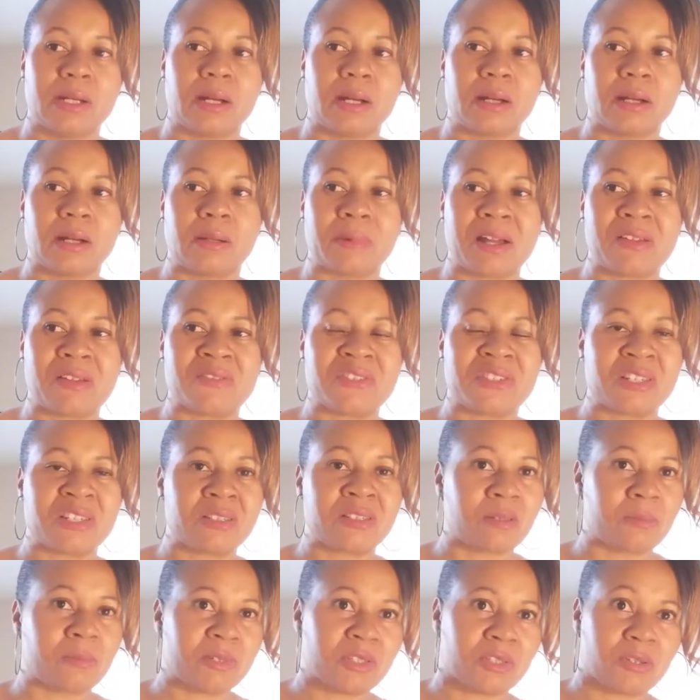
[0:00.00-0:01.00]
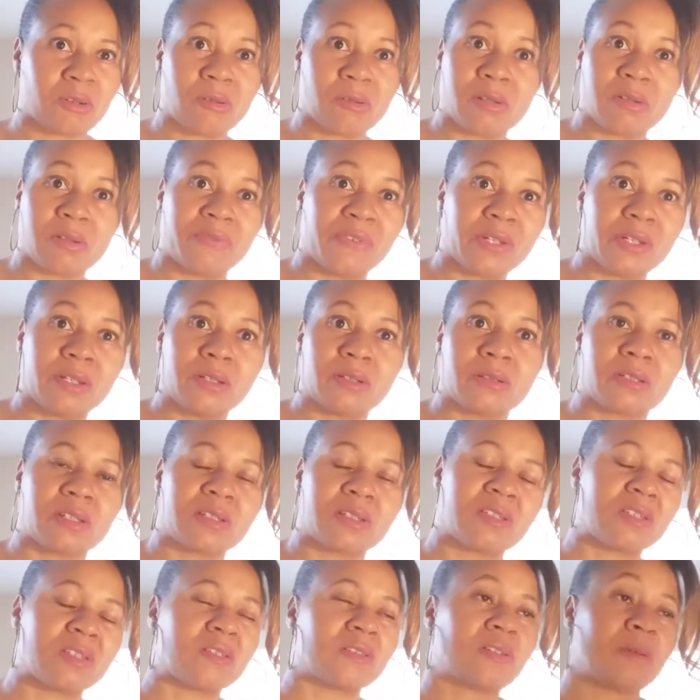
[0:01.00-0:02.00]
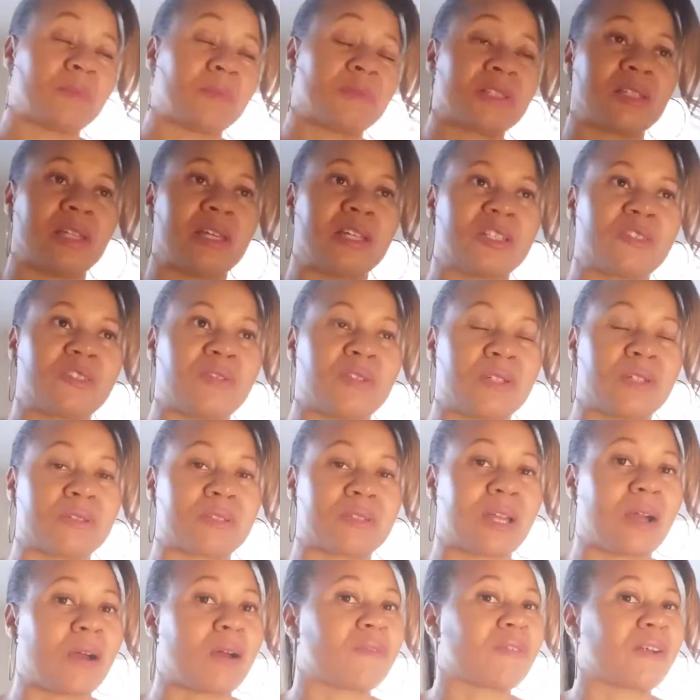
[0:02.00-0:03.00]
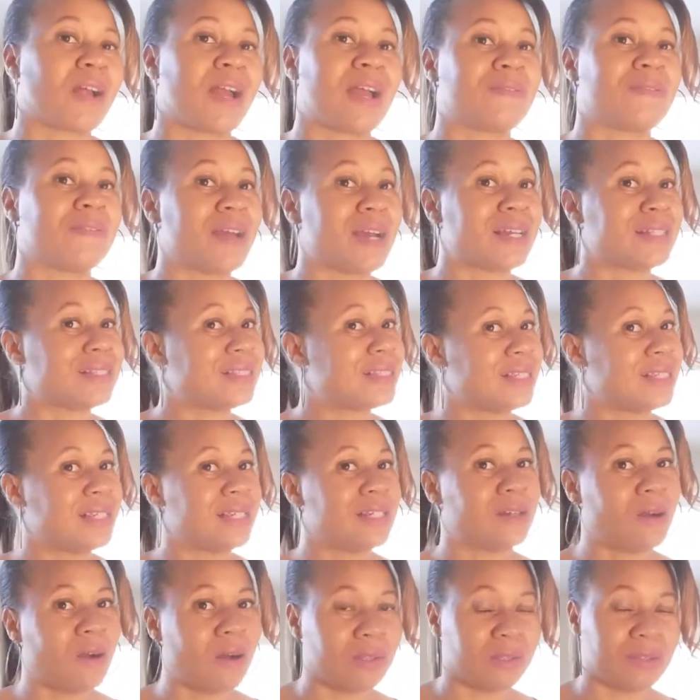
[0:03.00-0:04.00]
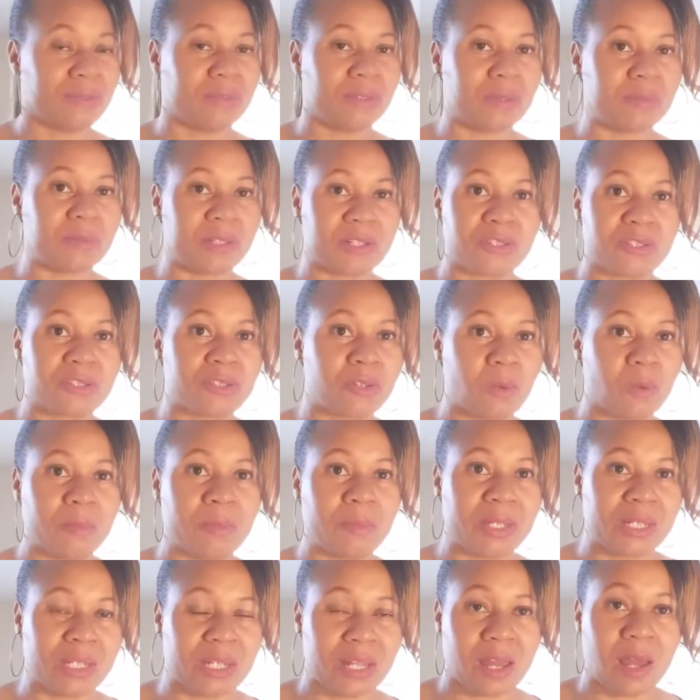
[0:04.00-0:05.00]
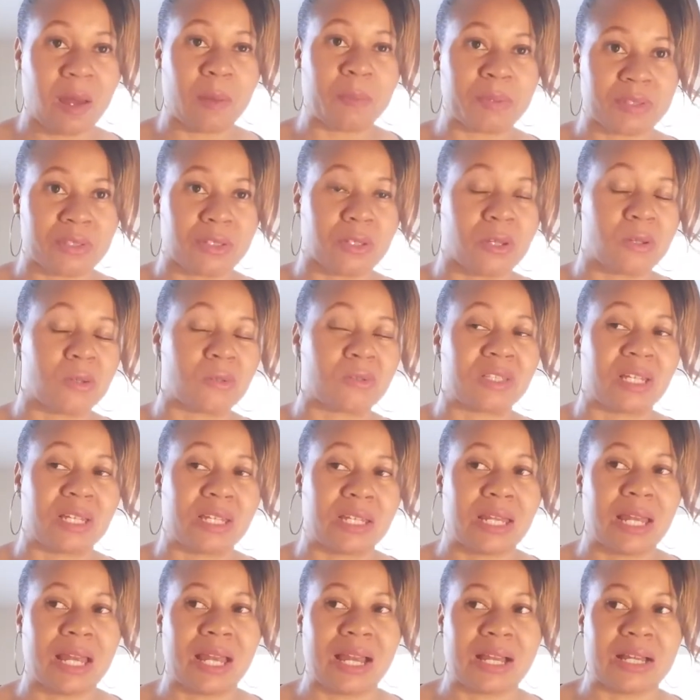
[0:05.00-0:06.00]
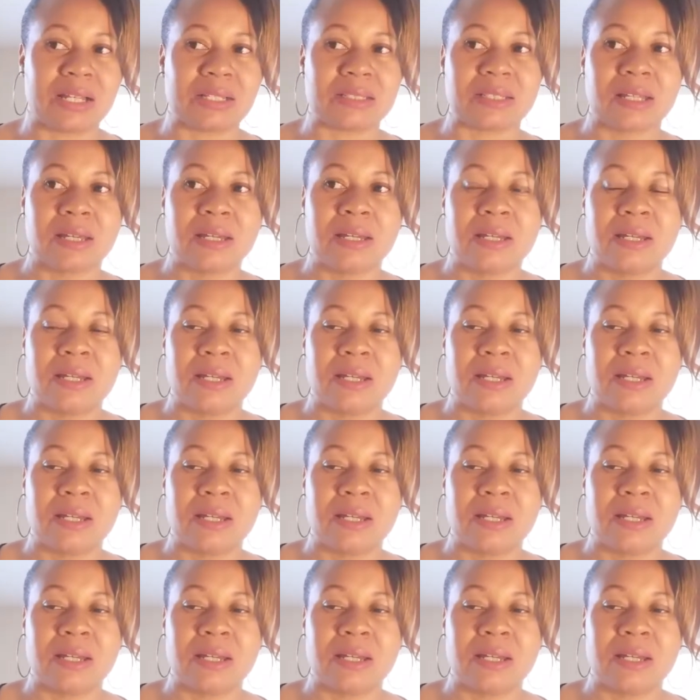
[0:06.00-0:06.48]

Um, I've seen some of his earlier videos. I've seen some of his latest videos. However, I have not seen all of them. There's so many episodes that he has.